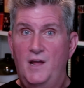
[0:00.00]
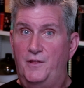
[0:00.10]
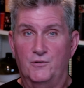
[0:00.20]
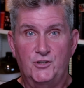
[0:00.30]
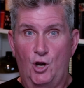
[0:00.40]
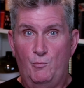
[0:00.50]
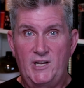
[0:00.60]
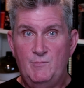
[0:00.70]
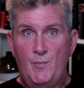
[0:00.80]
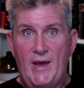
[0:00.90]
There's no
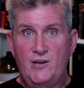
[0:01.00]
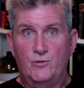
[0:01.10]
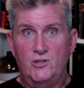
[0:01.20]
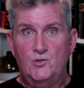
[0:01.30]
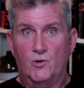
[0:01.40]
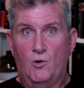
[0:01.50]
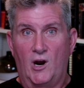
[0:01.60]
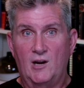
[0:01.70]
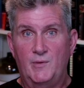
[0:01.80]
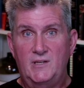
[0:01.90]
minimum acreage
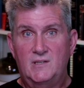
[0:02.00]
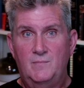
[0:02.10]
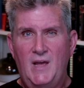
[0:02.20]
requirement,